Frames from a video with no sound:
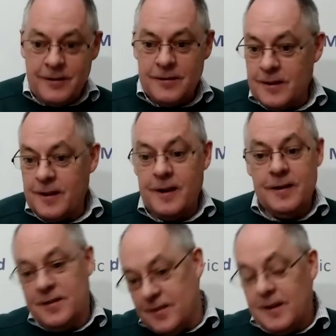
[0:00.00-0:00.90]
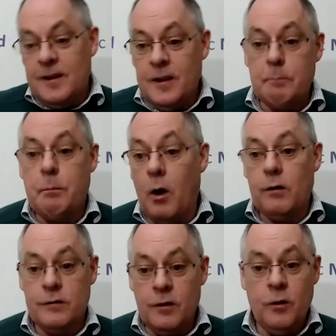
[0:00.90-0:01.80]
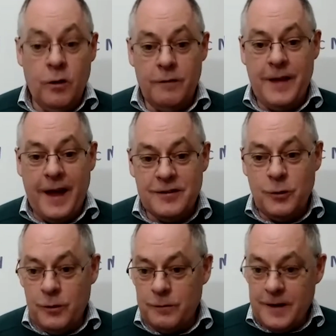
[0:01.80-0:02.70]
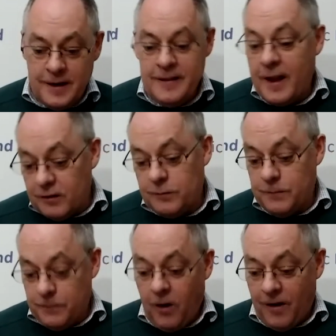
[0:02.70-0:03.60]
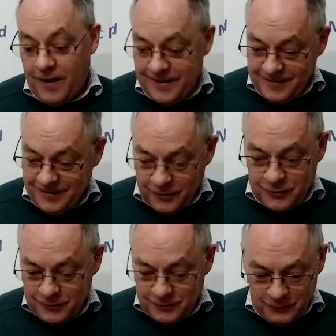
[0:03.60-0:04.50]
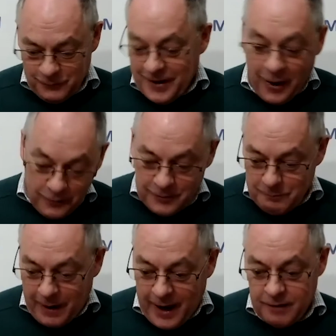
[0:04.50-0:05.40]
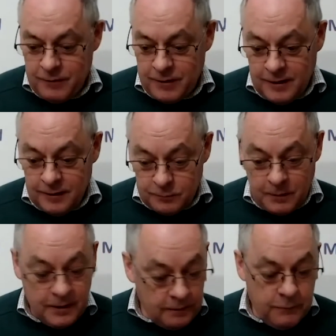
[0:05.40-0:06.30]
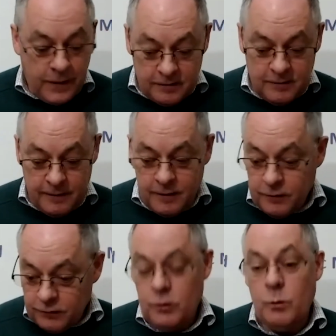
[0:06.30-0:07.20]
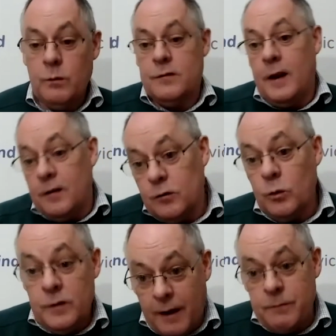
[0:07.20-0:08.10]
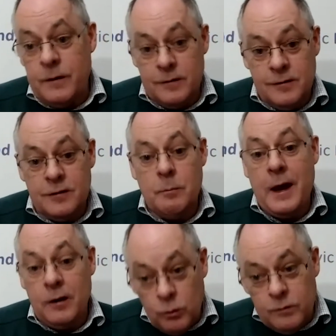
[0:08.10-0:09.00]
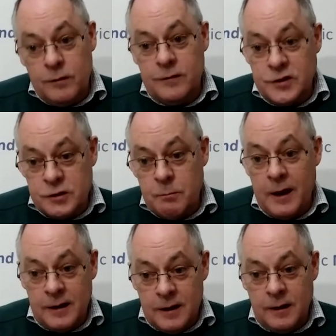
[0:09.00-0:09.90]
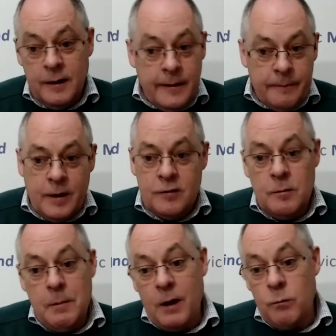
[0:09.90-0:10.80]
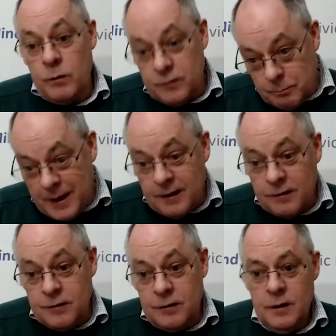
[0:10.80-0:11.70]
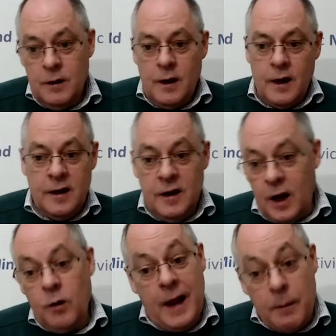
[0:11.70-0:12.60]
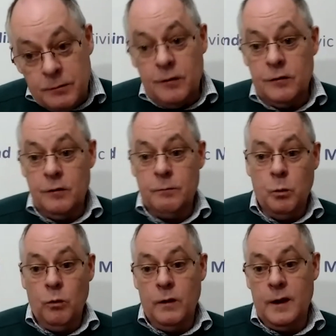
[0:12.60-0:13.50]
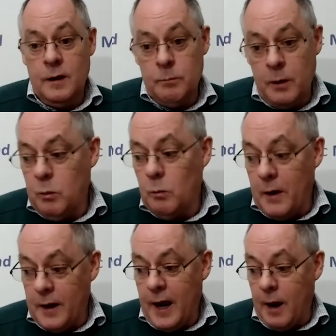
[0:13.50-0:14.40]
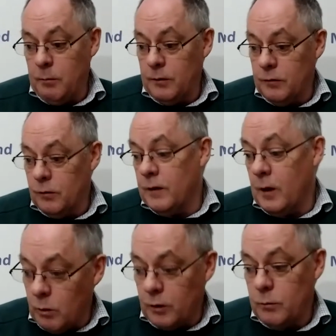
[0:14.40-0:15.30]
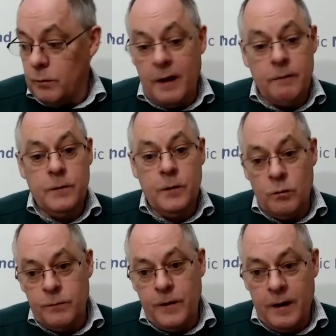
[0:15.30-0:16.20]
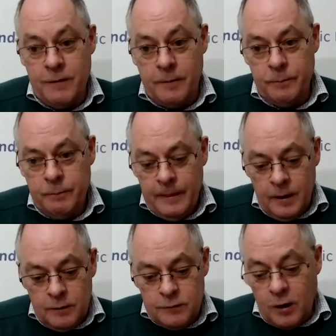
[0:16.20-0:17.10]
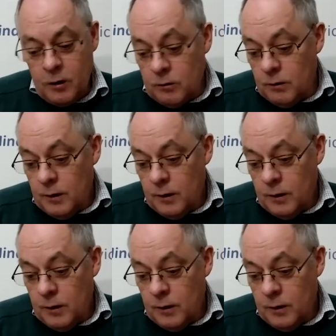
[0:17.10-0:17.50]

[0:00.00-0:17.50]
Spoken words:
governance and that it's ticking the box and all of that sort of thing, and that's fine because we know that part of it is. But in fact, in its truest sense, good governance is about good decision making. It's about respect, an absence of bullying, people being able to do their work without fear or favour. So